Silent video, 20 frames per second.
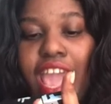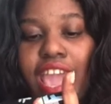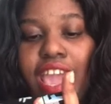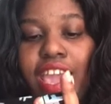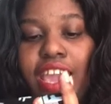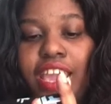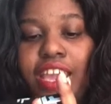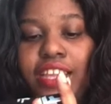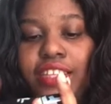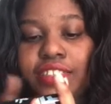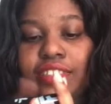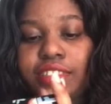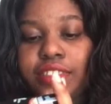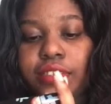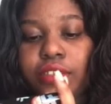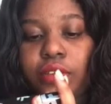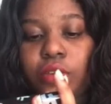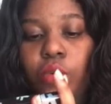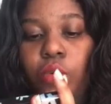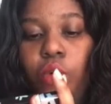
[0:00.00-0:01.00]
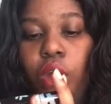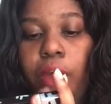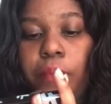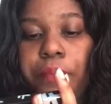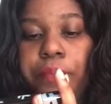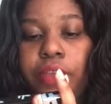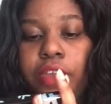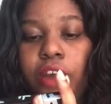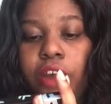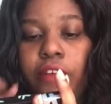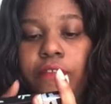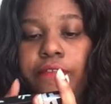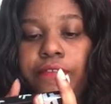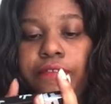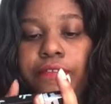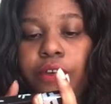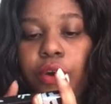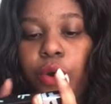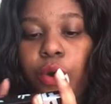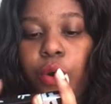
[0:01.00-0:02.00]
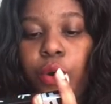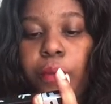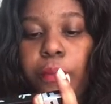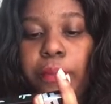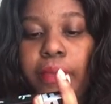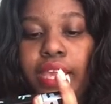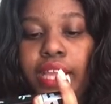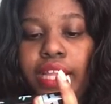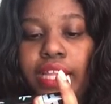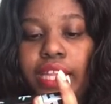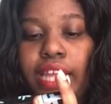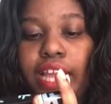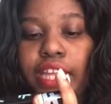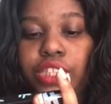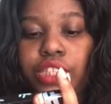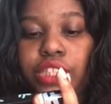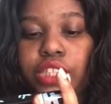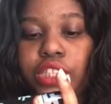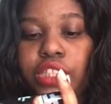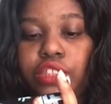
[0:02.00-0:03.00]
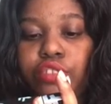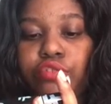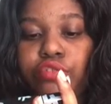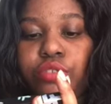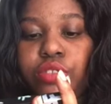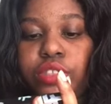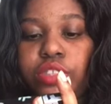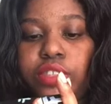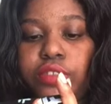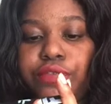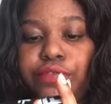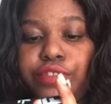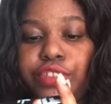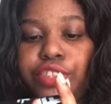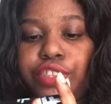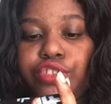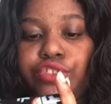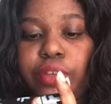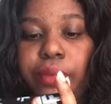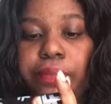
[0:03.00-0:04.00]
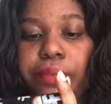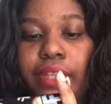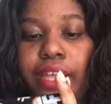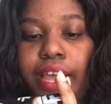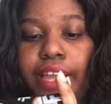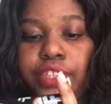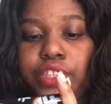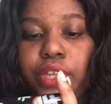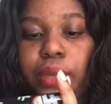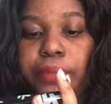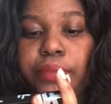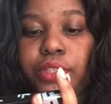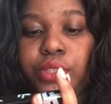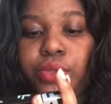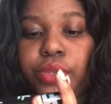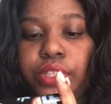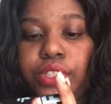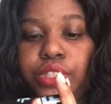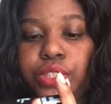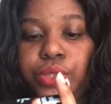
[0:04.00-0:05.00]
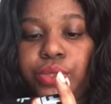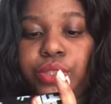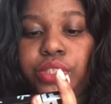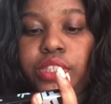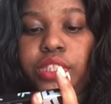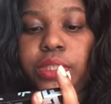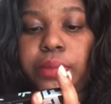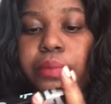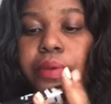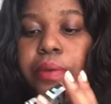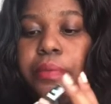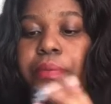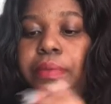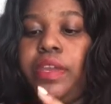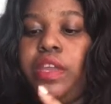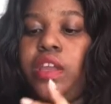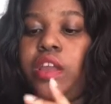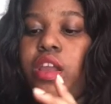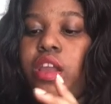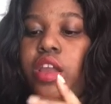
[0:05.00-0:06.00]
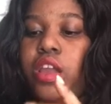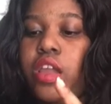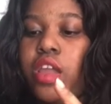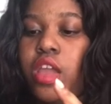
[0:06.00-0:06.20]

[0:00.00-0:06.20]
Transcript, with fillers: It's one pair of 4 mink lashes, cruelty-free strip lash, up to 20 uses per pair.